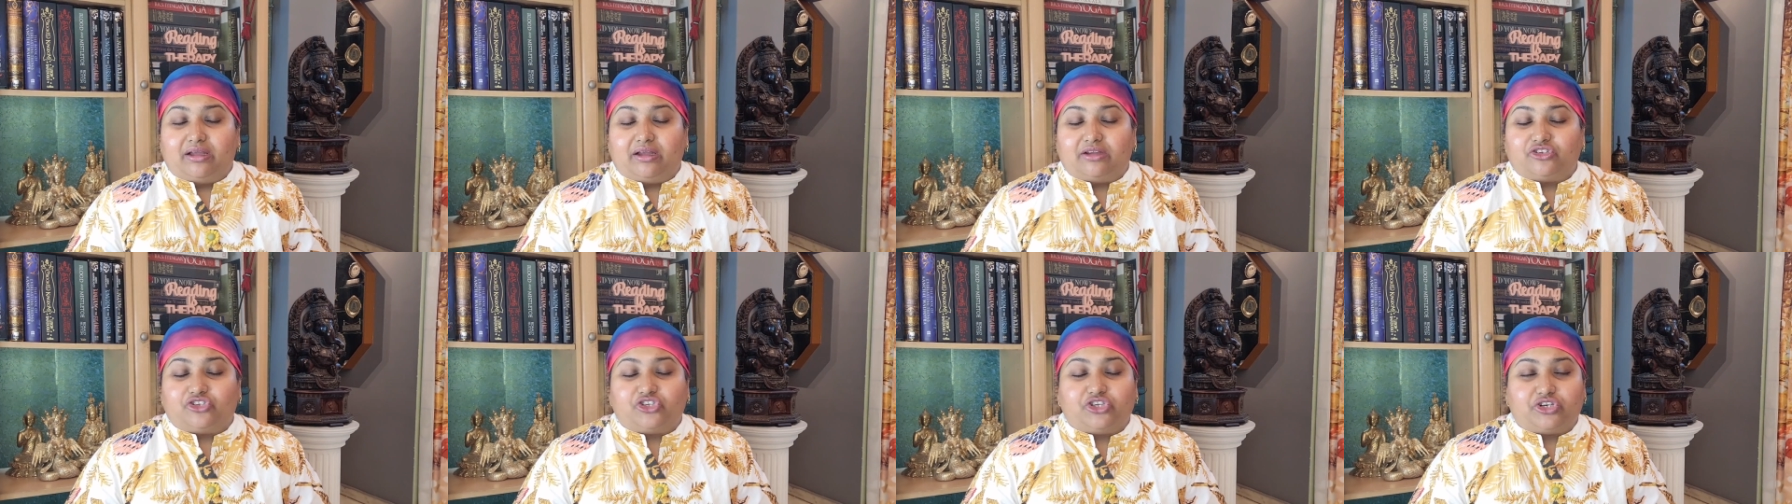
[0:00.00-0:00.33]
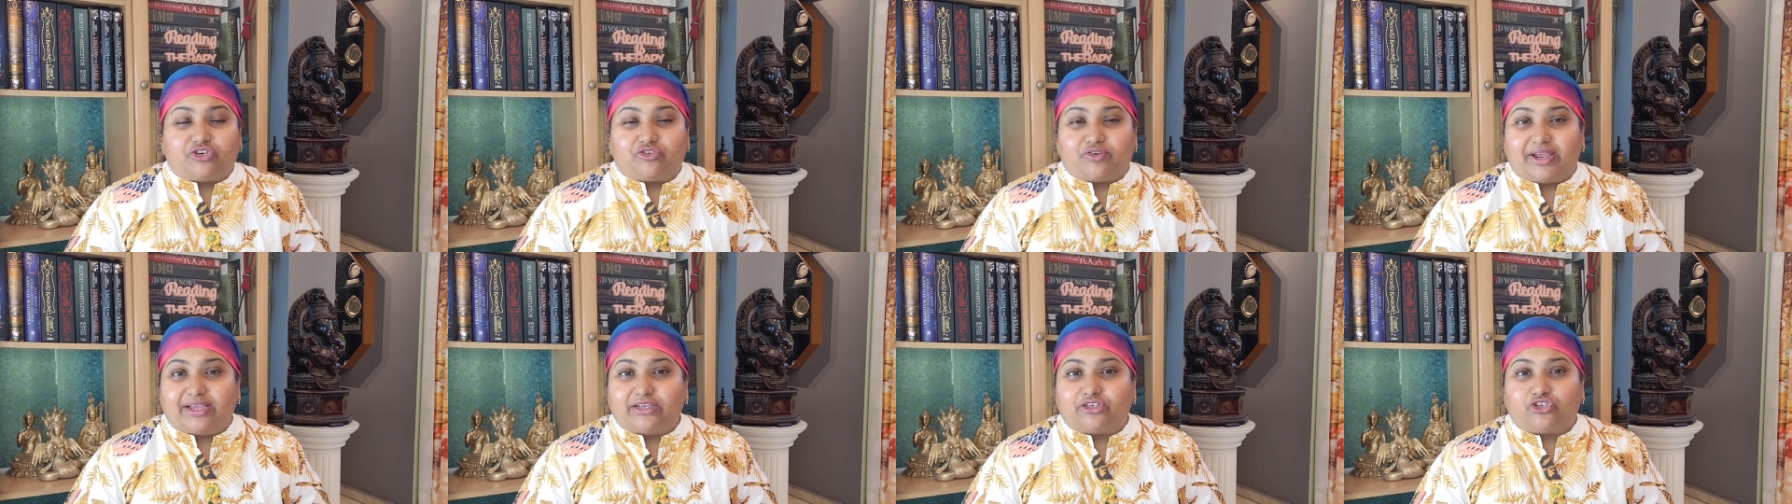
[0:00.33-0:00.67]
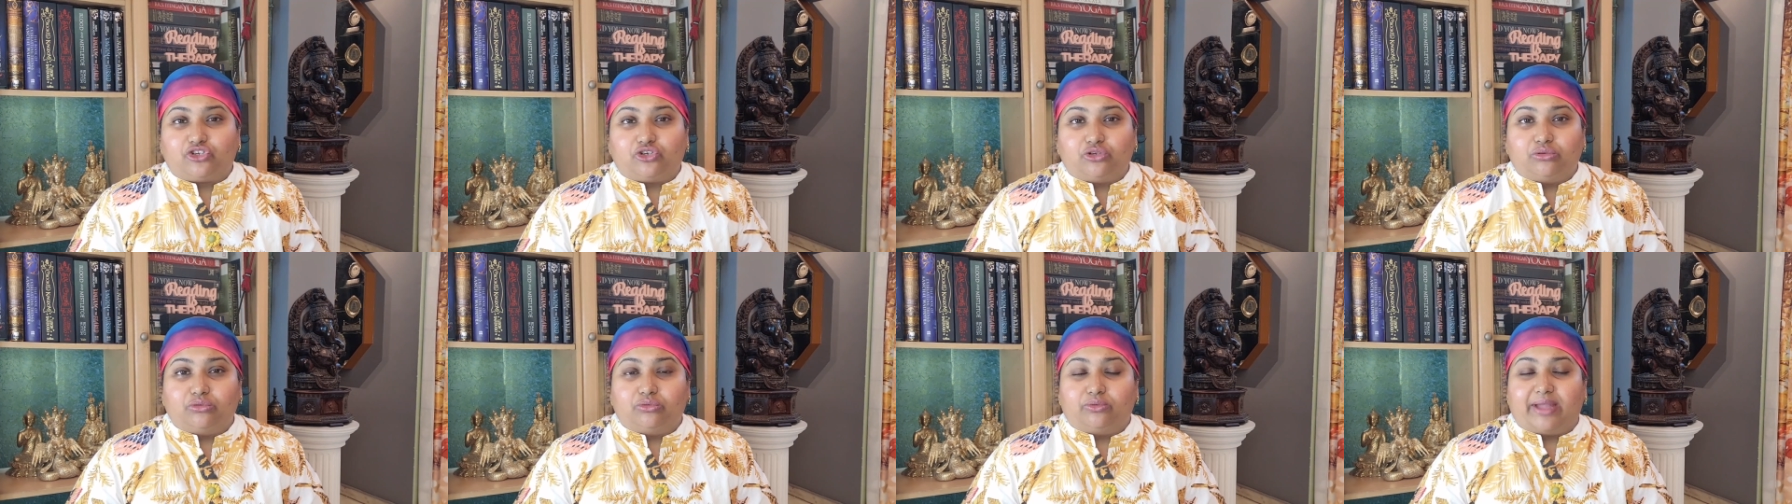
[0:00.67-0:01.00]
she
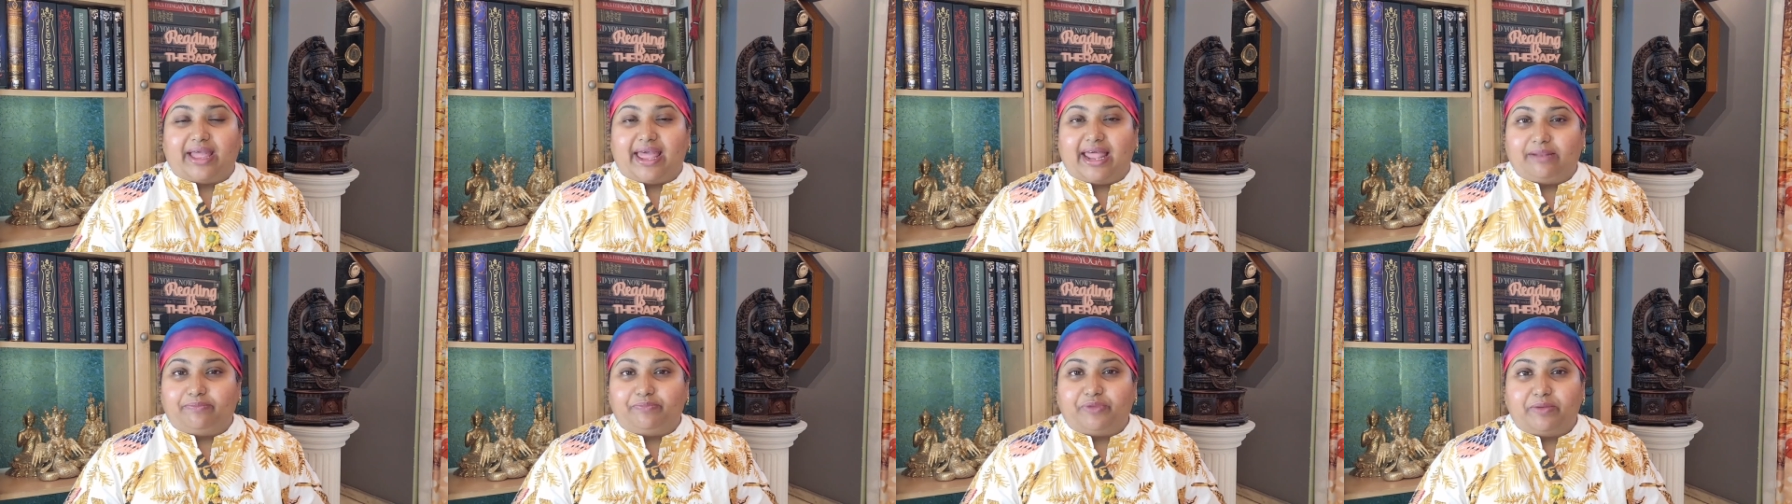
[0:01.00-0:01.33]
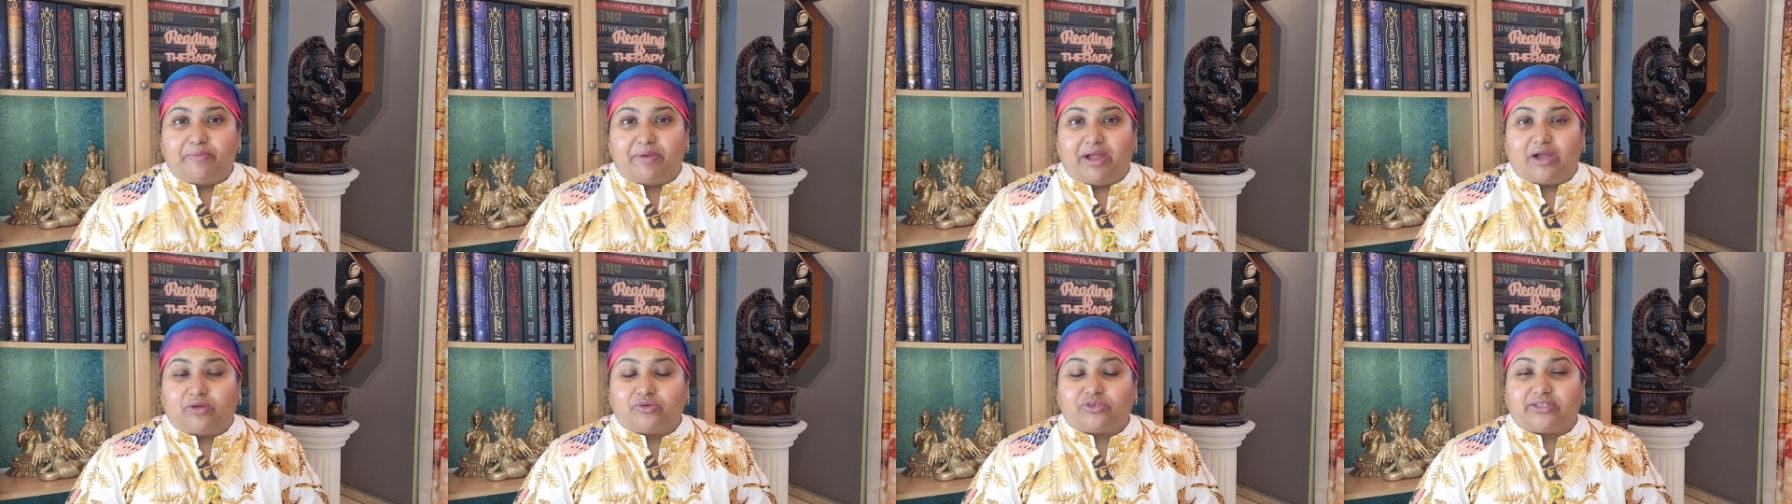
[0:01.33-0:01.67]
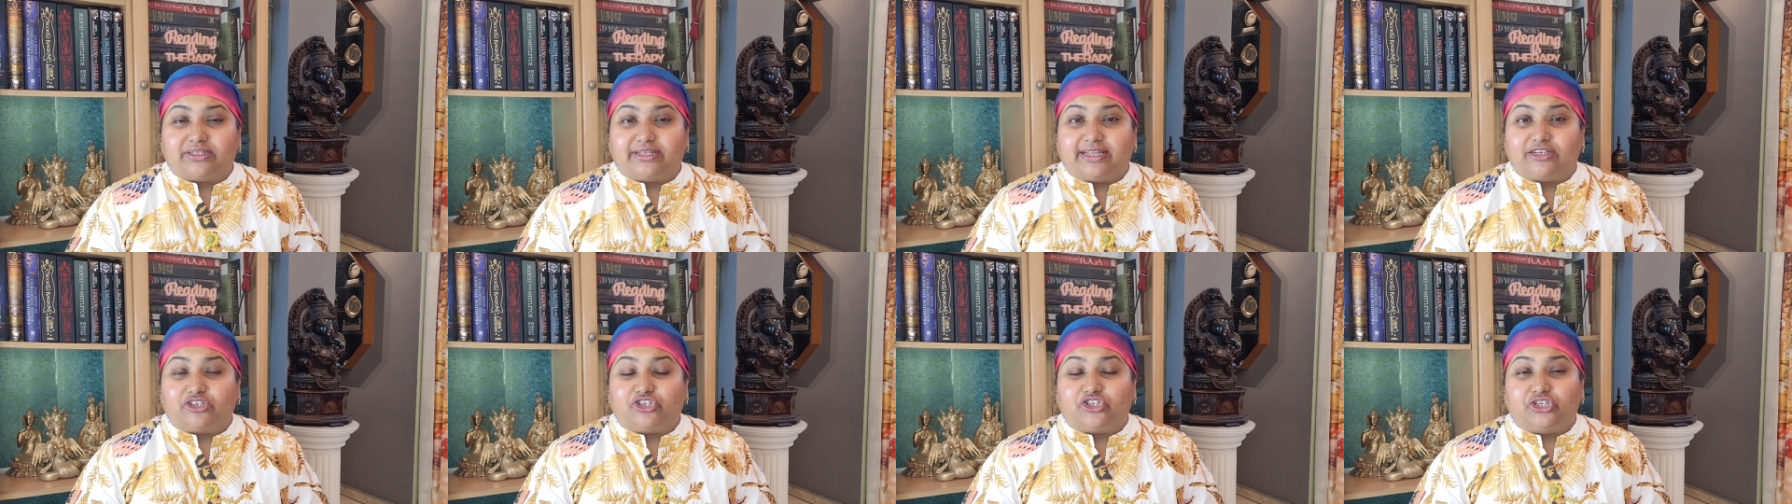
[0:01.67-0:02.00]
tries to help them out, and then